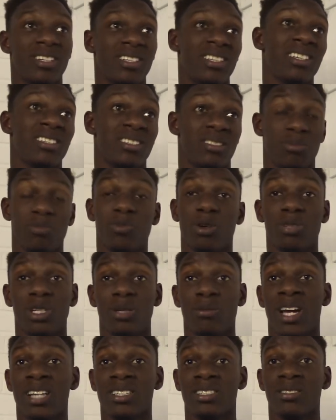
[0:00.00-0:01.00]
and this
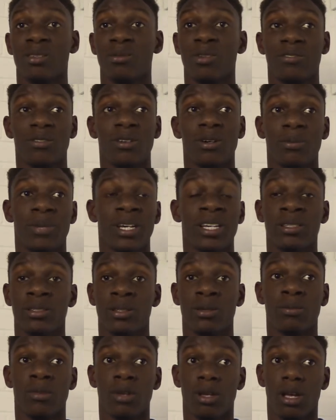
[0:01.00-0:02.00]
probably matches them, if not betters
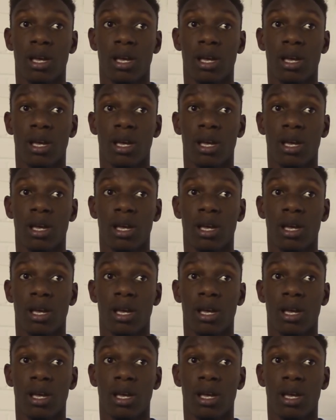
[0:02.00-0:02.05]
them.